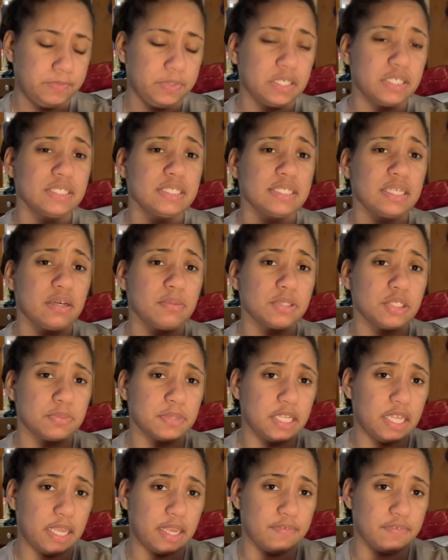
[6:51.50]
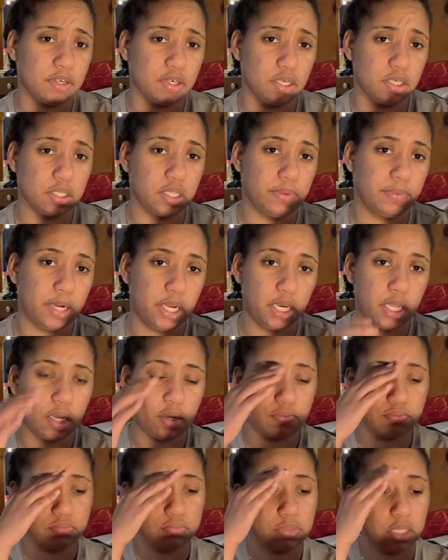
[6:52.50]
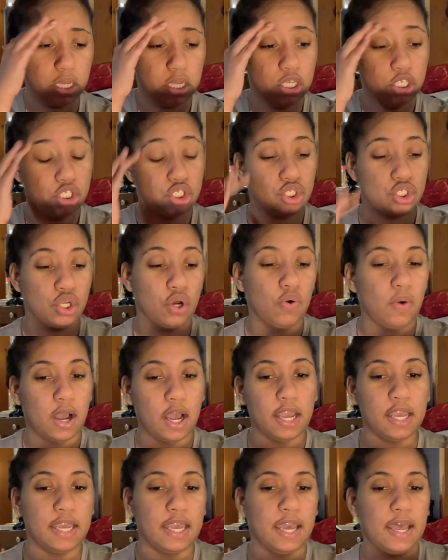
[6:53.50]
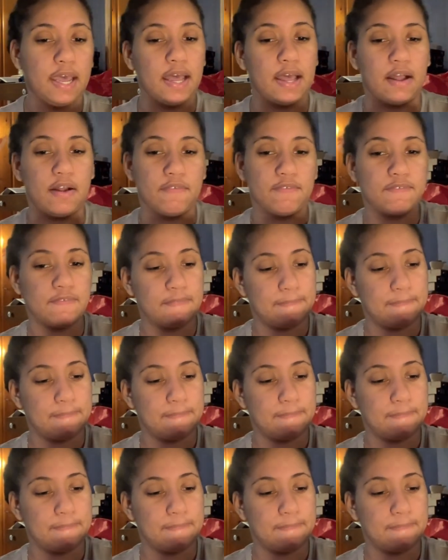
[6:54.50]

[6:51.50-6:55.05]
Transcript: Let's see how much money I have currently right now. So I have